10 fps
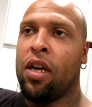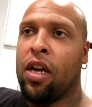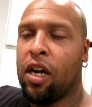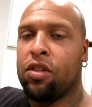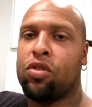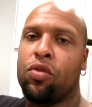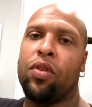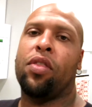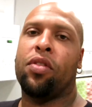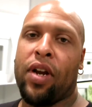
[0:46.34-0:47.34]
unscrew
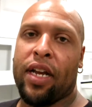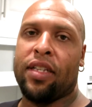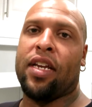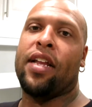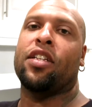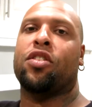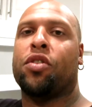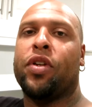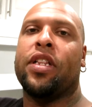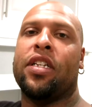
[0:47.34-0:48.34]
the threads, and it's
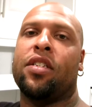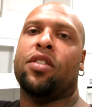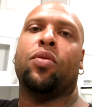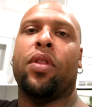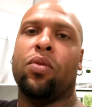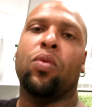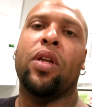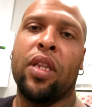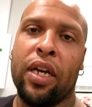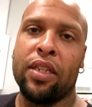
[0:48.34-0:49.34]
3 lenses within
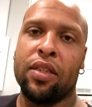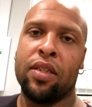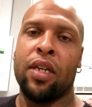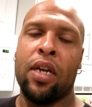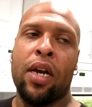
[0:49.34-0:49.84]
one lens.